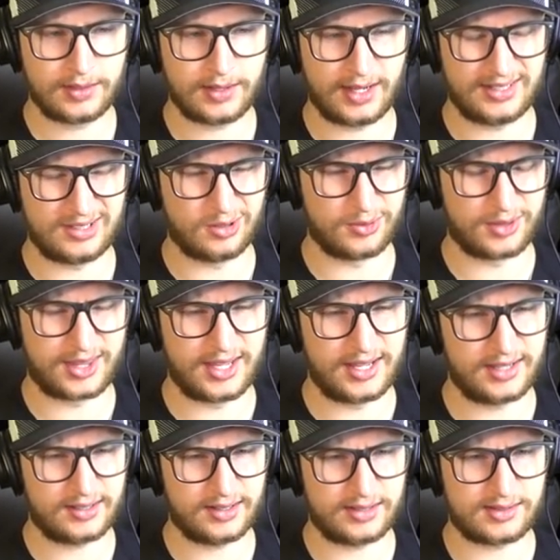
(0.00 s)
I don't
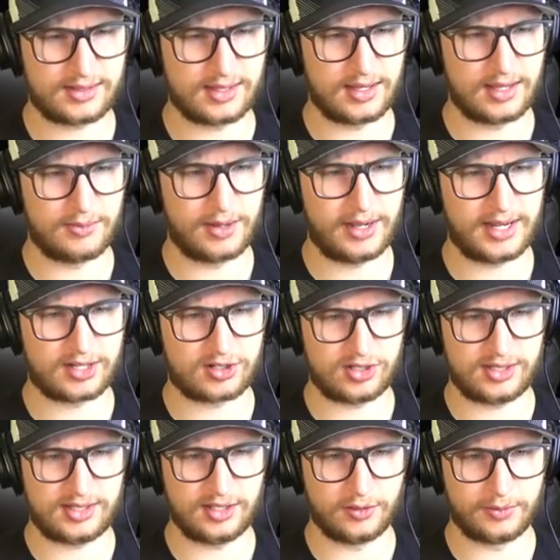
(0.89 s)
think. Let's see. It might
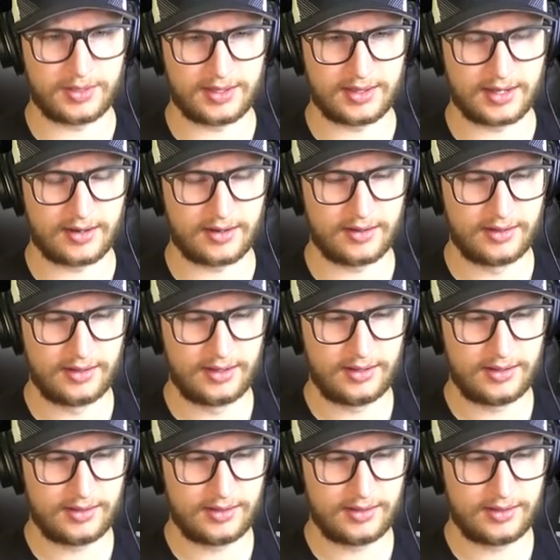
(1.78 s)
actually still be there.